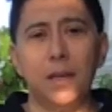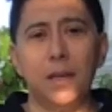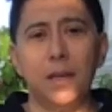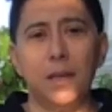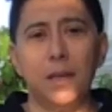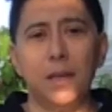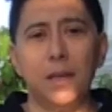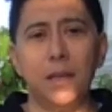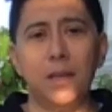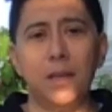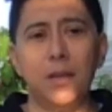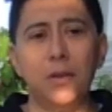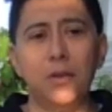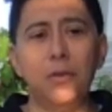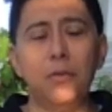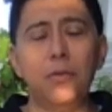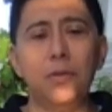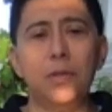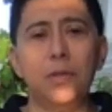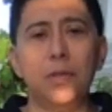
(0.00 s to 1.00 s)
and
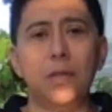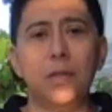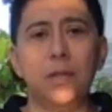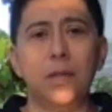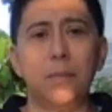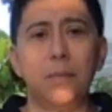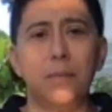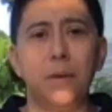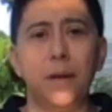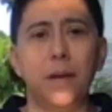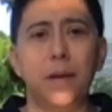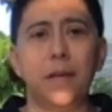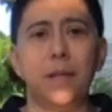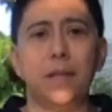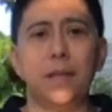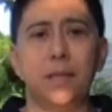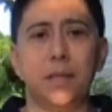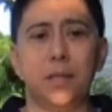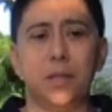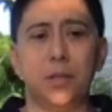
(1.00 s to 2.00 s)
using the breath
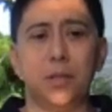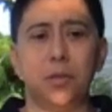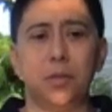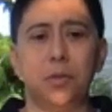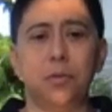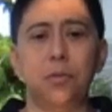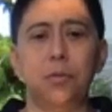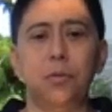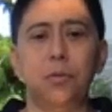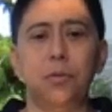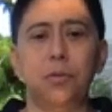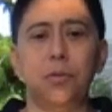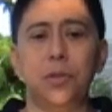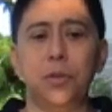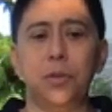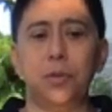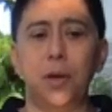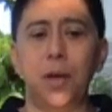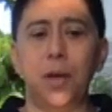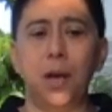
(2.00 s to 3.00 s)
as a tool
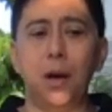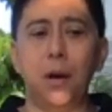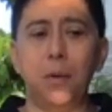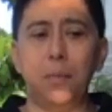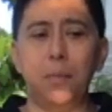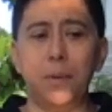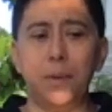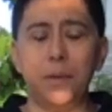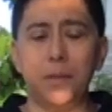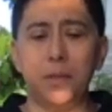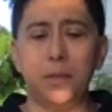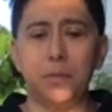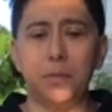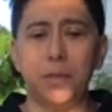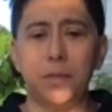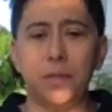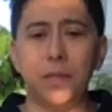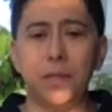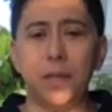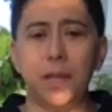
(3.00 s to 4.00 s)
to help us to
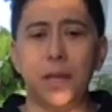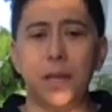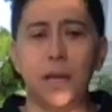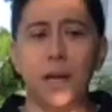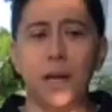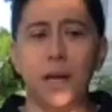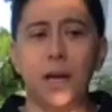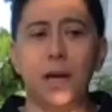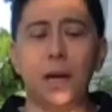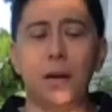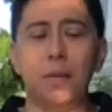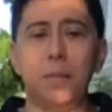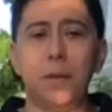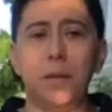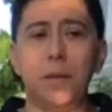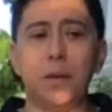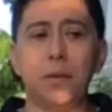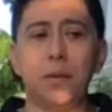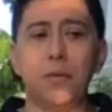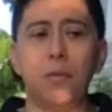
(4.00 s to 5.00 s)
stay calm
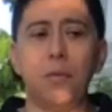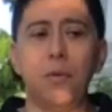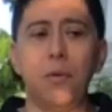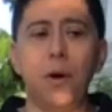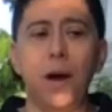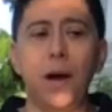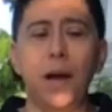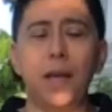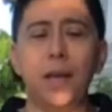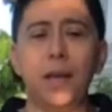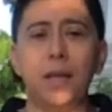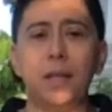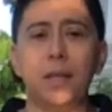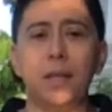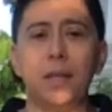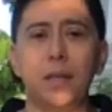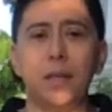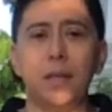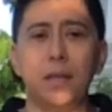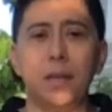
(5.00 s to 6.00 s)
and quiet
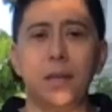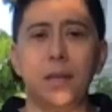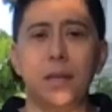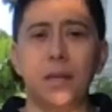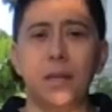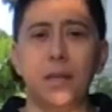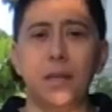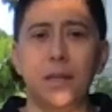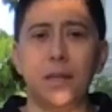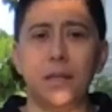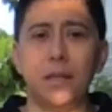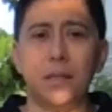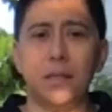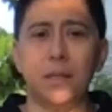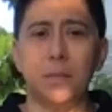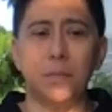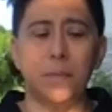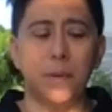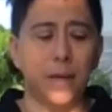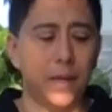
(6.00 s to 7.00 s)
in this
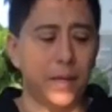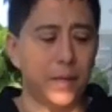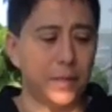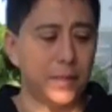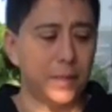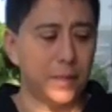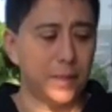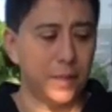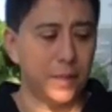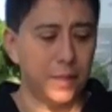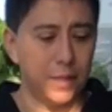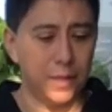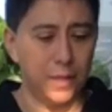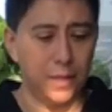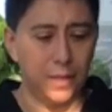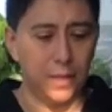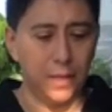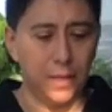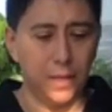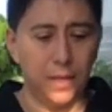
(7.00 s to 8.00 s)
space,
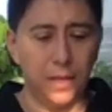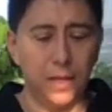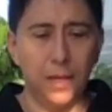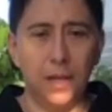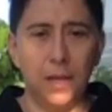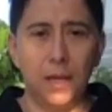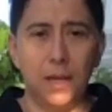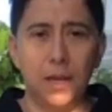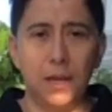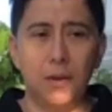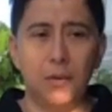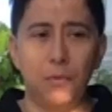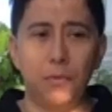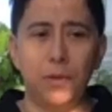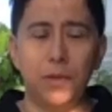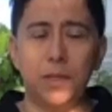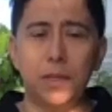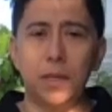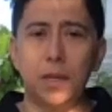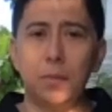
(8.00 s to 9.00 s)
we
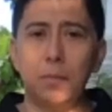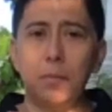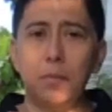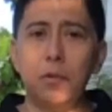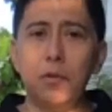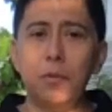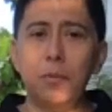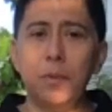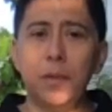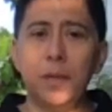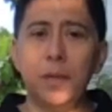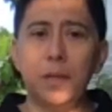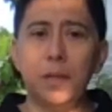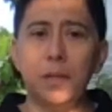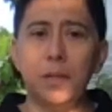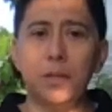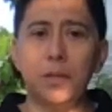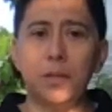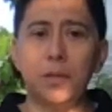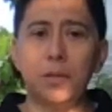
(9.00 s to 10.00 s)
start moving
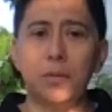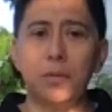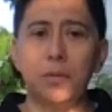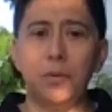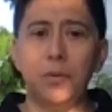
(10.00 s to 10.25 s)
into